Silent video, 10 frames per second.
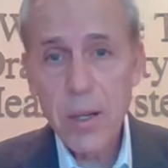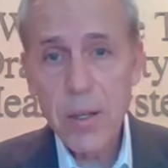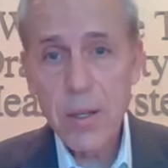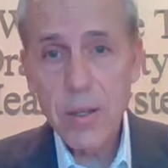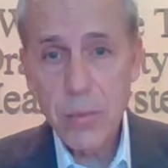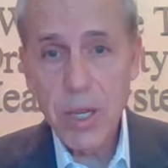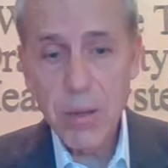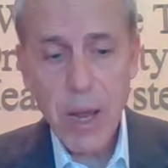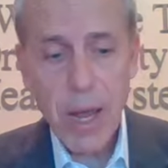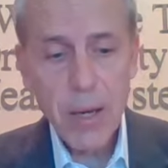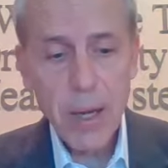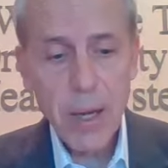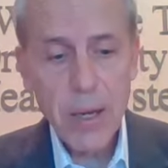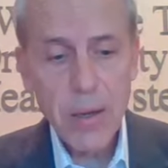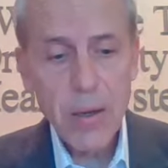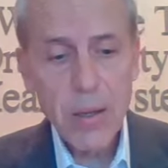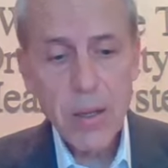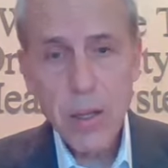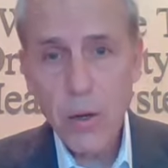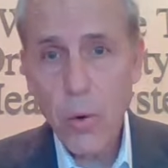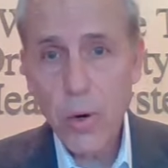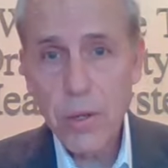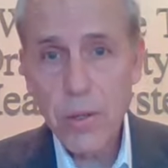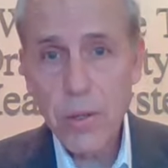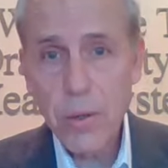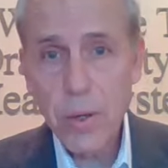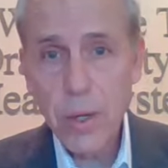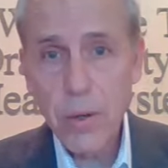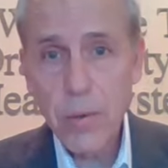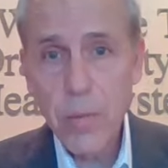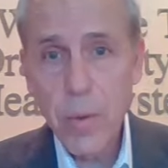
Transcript: is being mandated according to